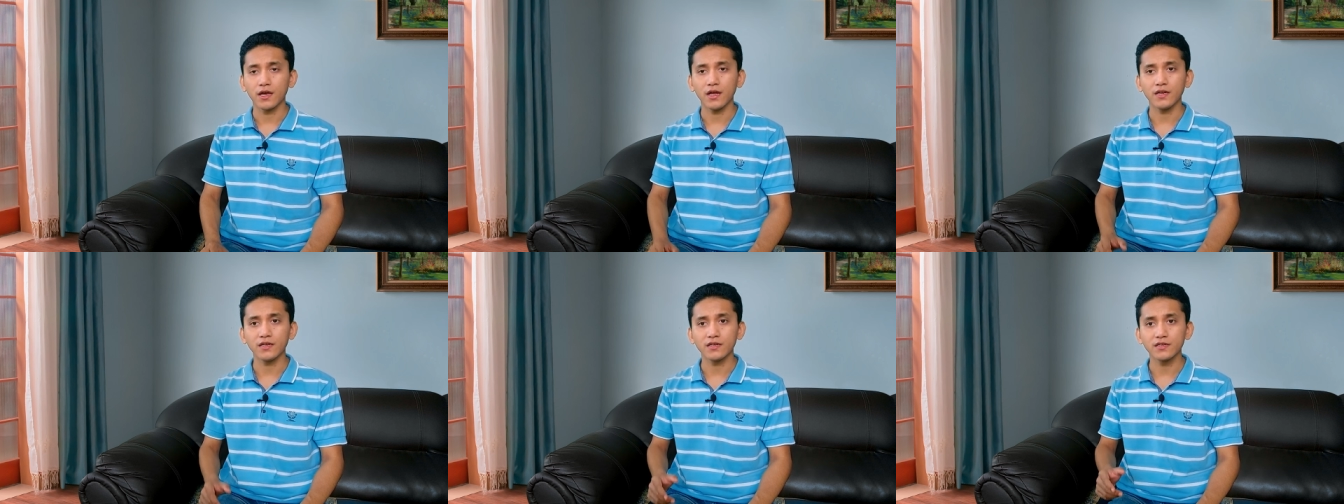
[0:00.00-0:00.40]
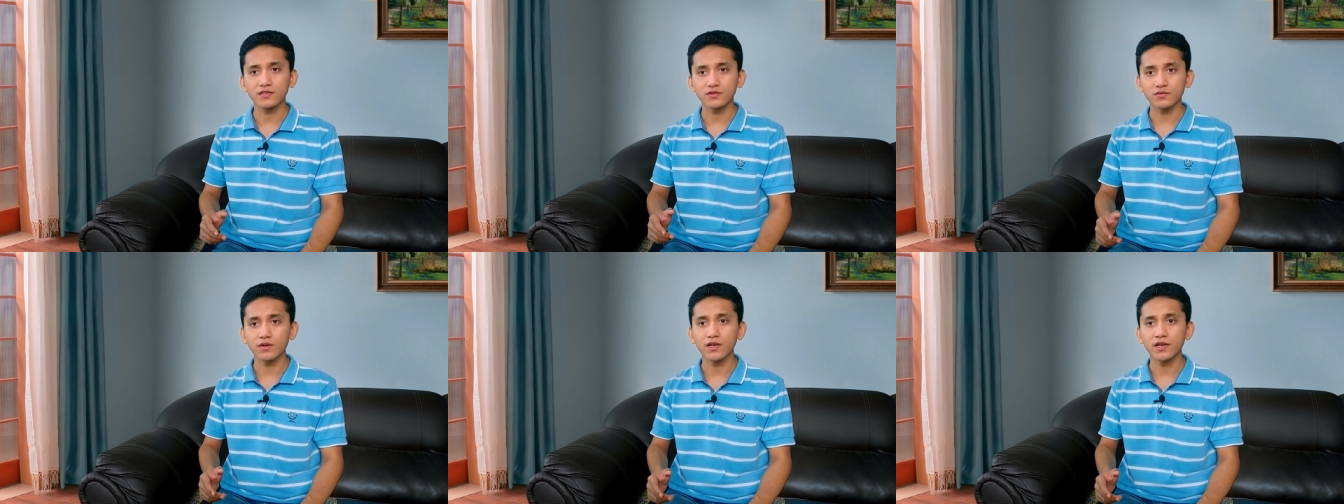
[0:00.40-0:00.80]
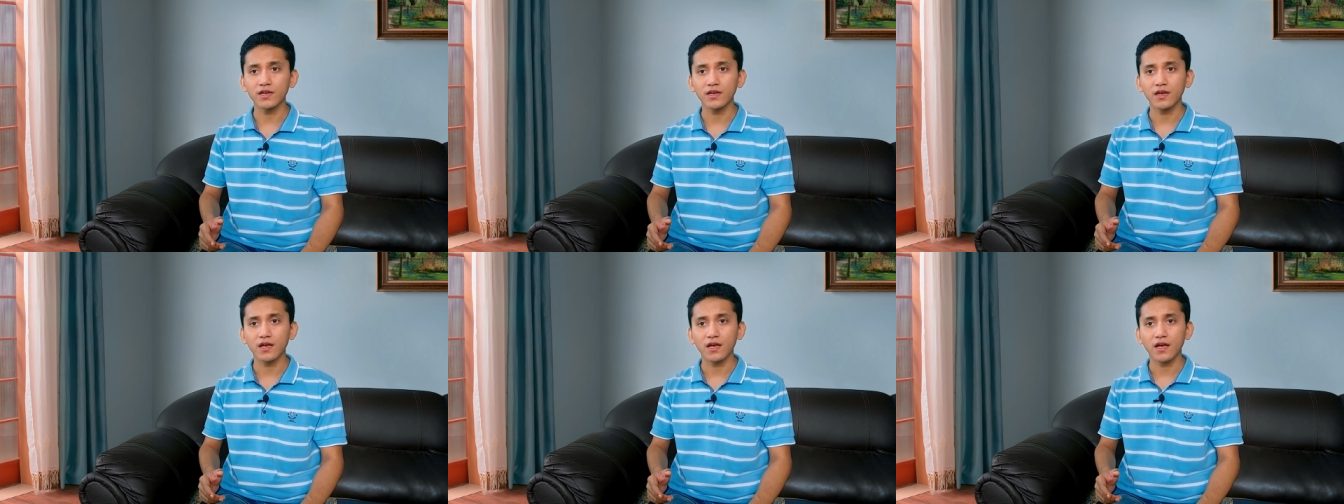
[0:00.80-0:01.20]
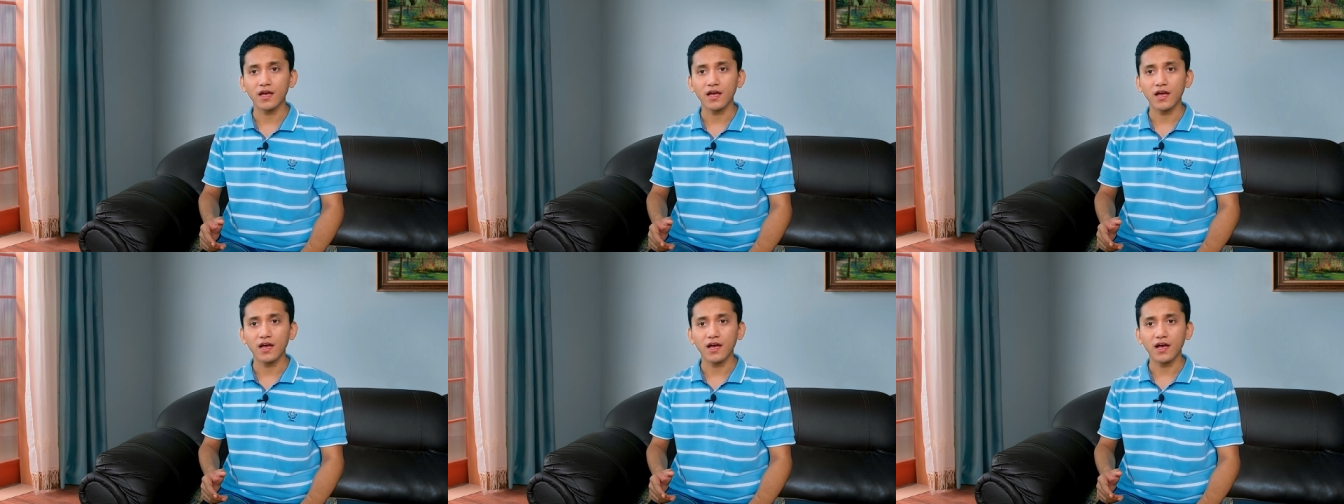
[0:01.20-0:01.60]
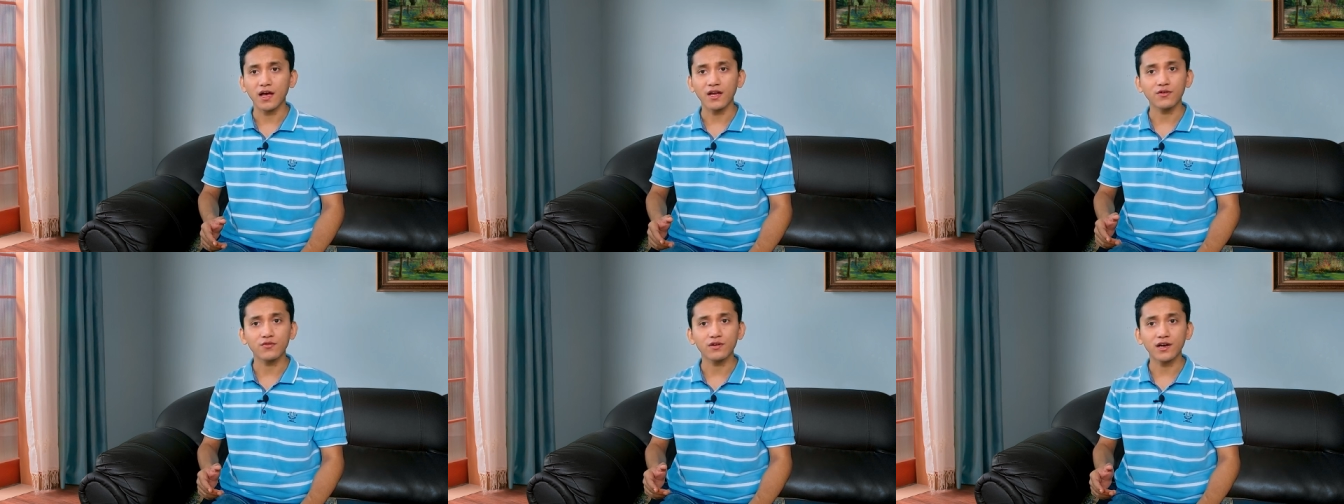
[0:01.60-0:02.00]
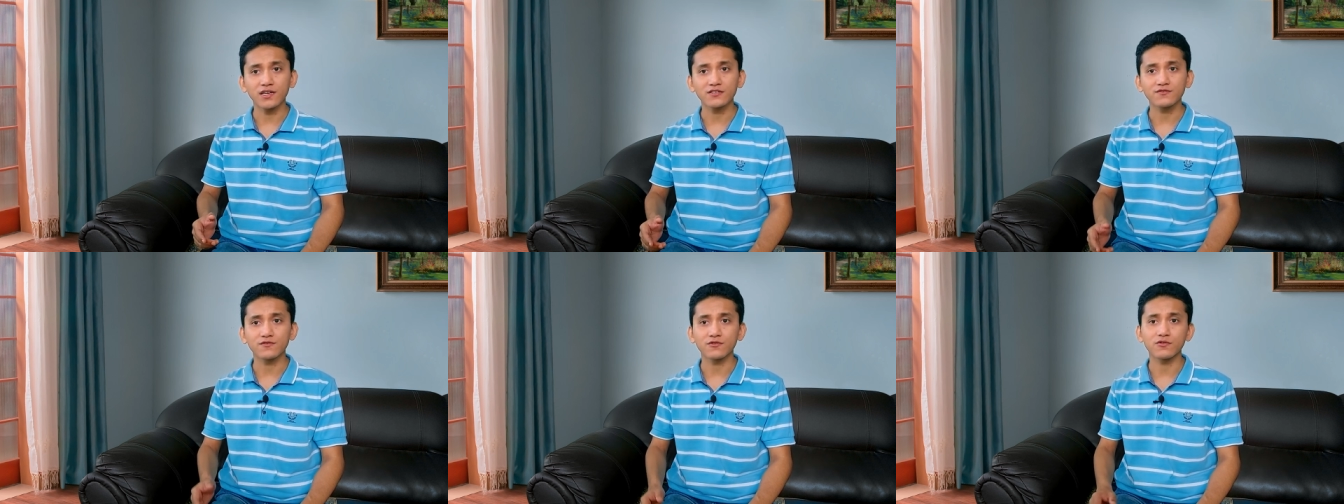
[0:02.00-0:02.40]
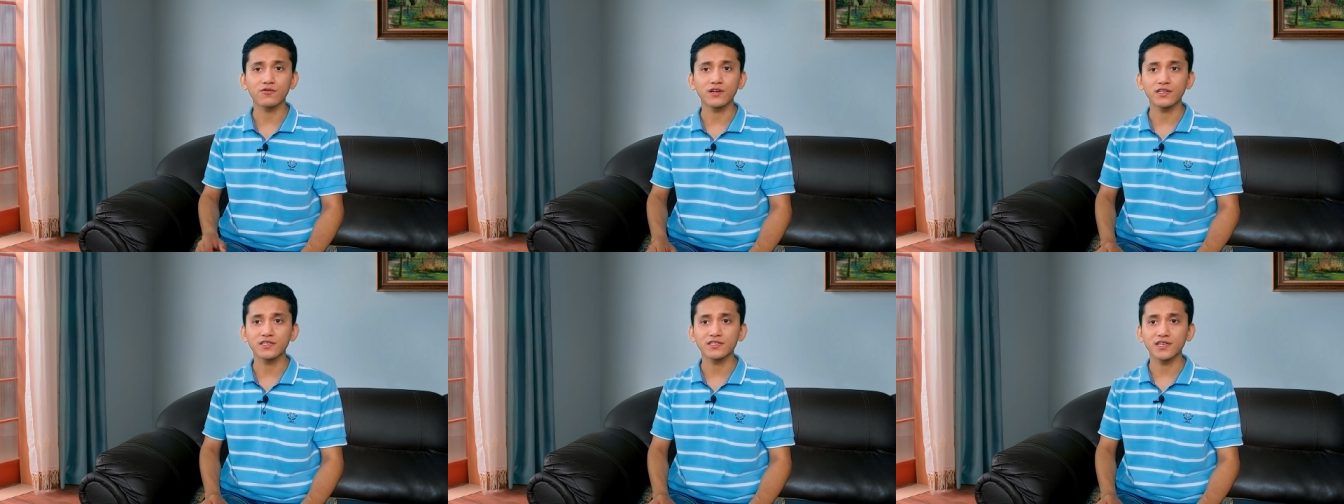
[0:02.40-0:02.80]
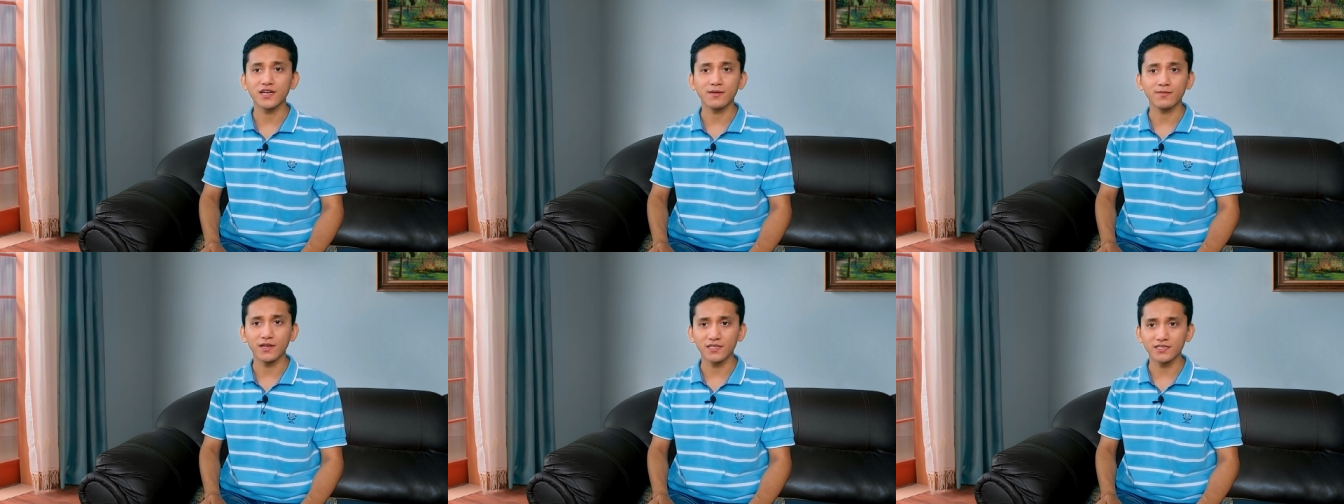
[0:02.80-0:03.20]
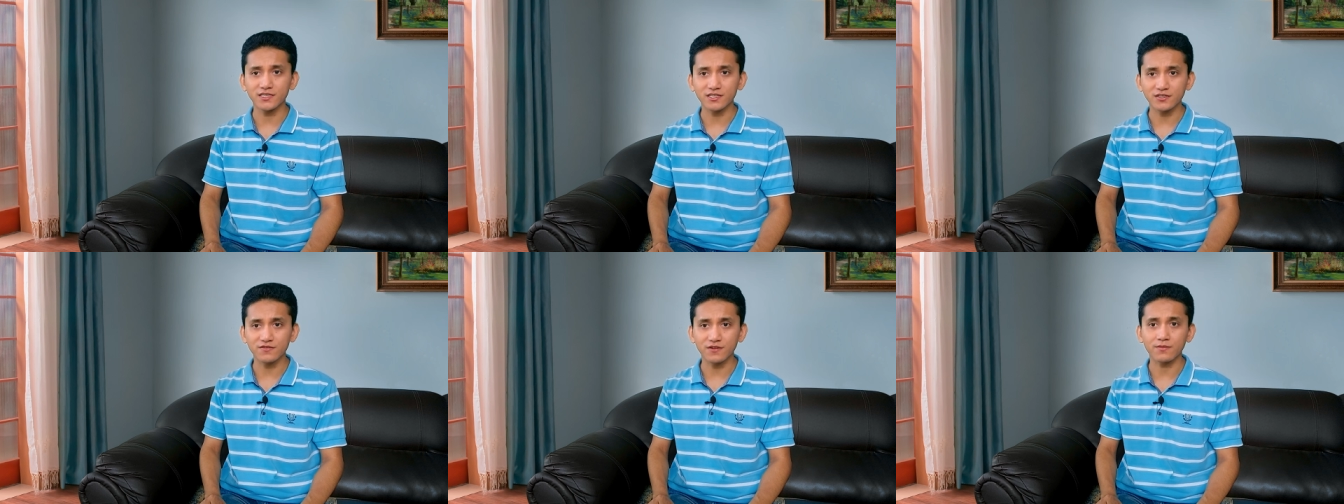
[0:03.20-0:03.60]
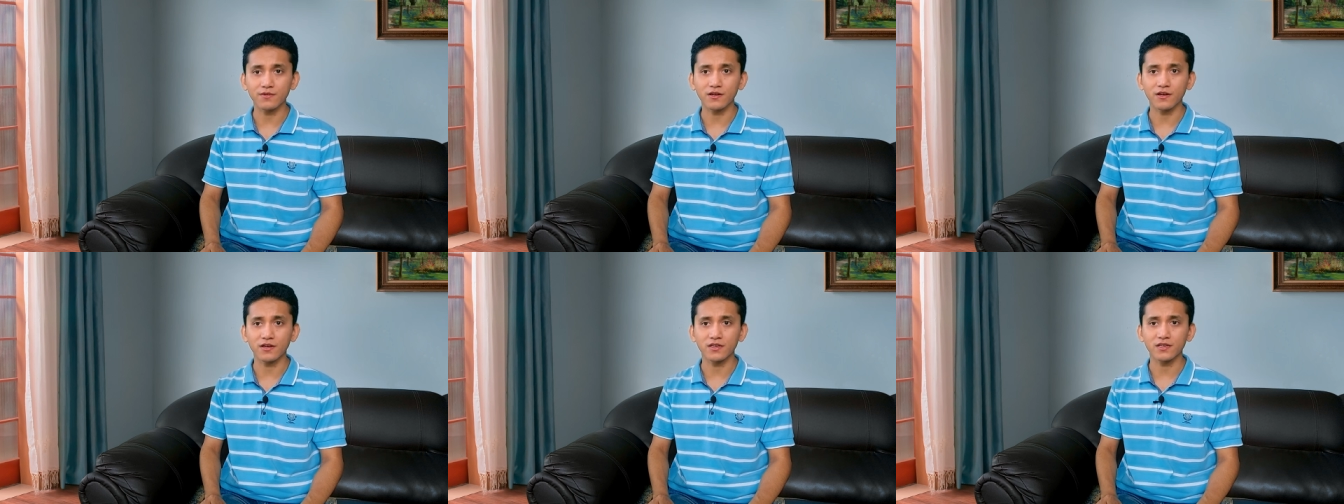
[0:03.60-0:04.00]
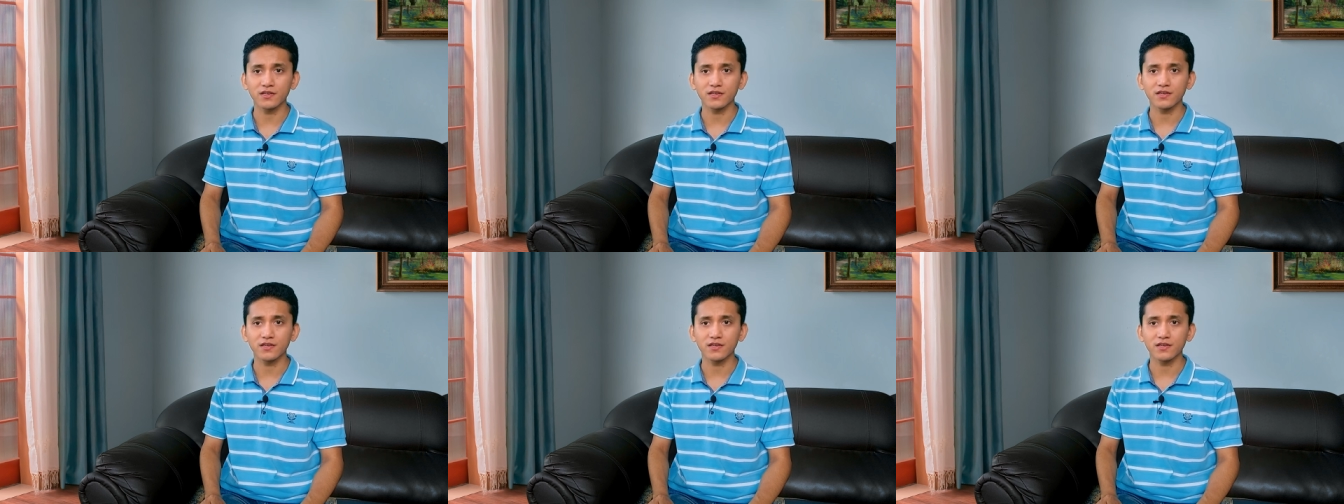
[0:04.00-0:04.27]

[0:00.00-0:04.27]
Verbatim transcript: And in this way, I could ask for grace and blessings from God.